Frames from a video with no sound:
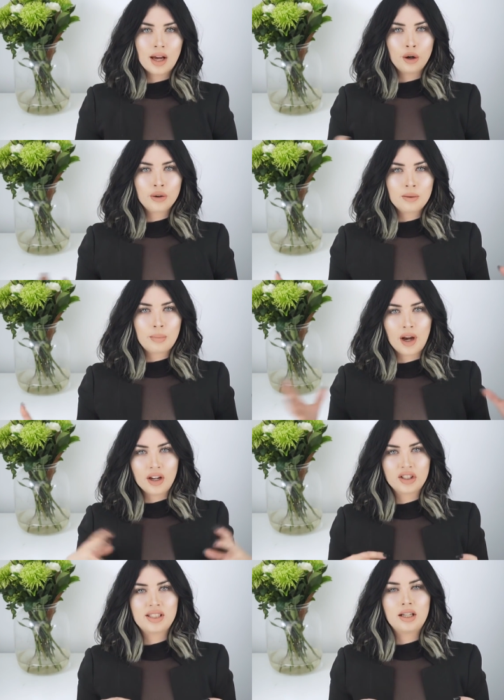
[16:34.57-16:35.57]
I know that
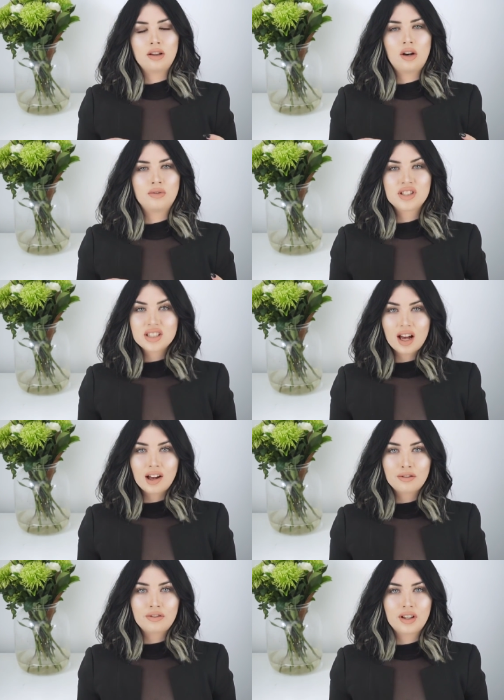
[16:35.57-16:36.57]
purchasing a lot of
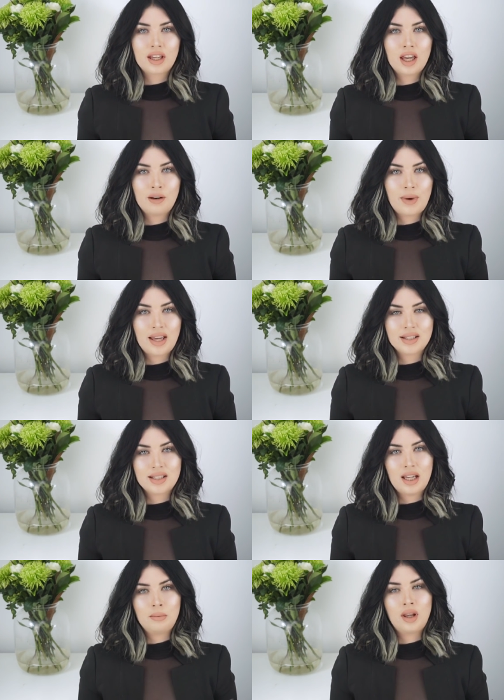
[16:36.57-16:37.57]
stuff can make it
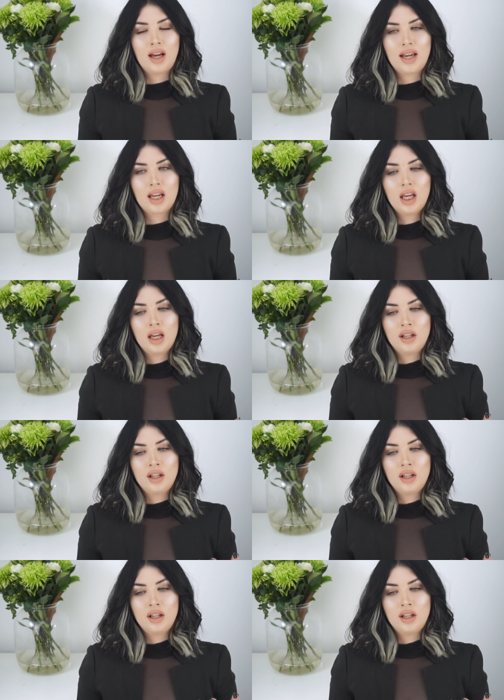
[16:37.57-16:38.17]
seem like